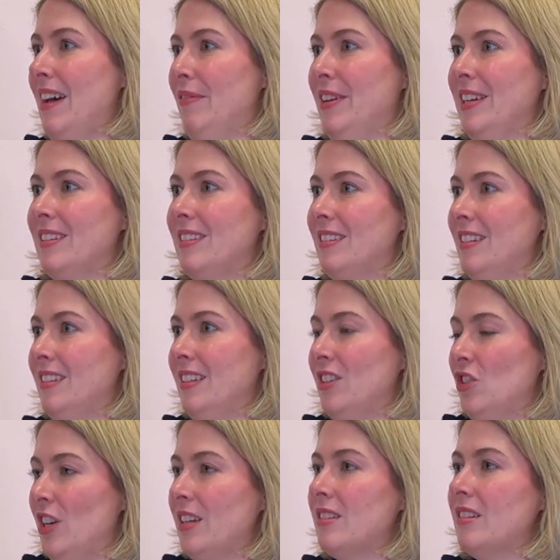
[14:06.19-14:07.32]
evidence to
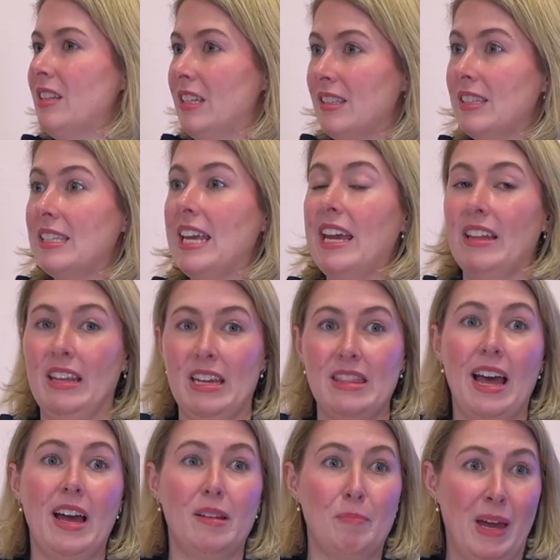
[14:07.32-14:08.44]
suggest that scaling
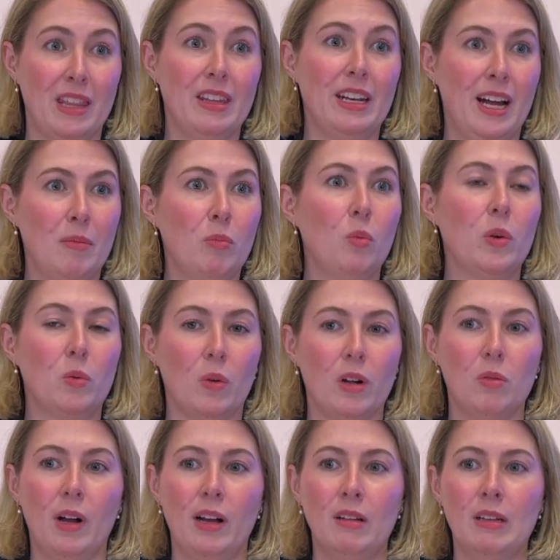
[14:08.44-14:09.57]
that method up would work
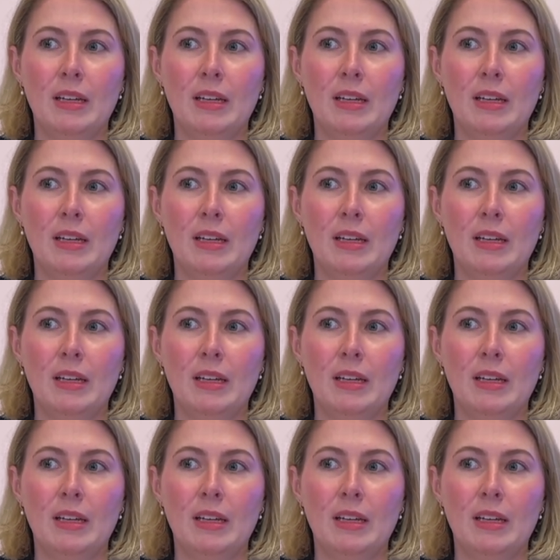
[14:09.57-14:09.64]
well.